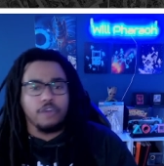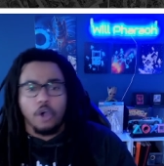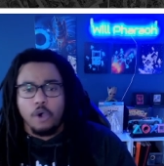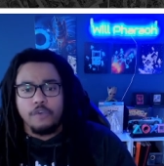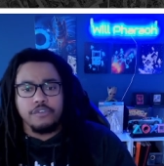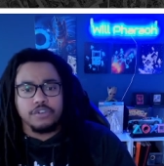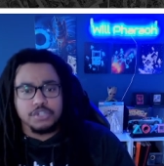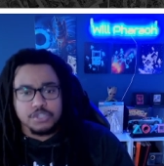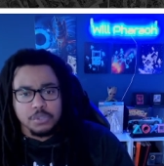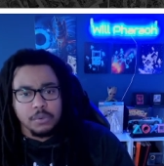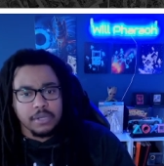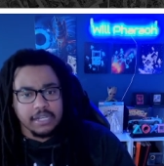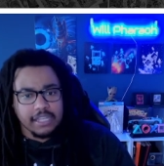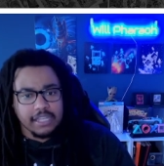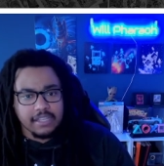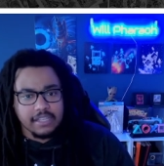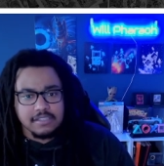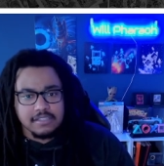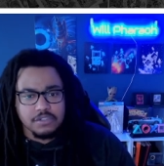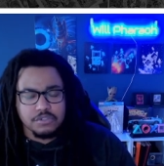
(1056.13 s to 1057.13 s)
over
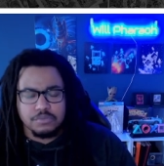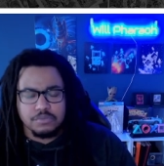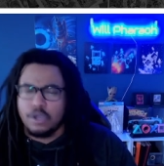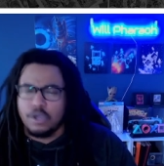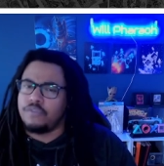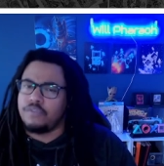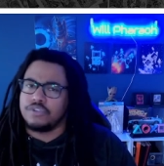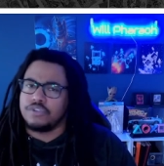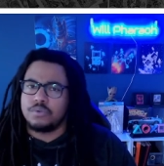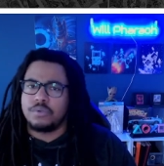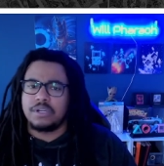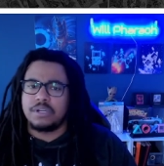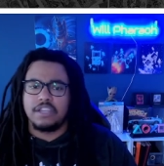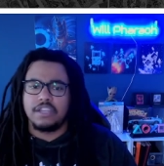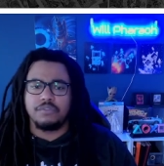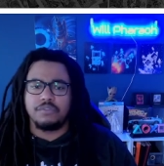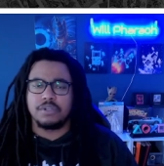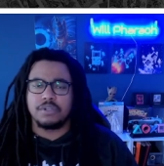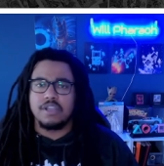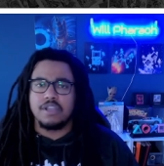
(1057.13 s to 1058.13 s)
20, excuse me, over
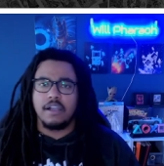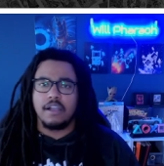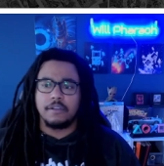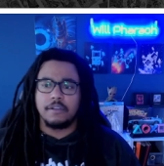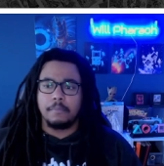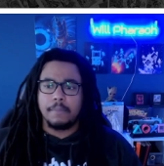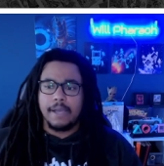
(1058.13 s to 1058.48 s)
20 if we're talking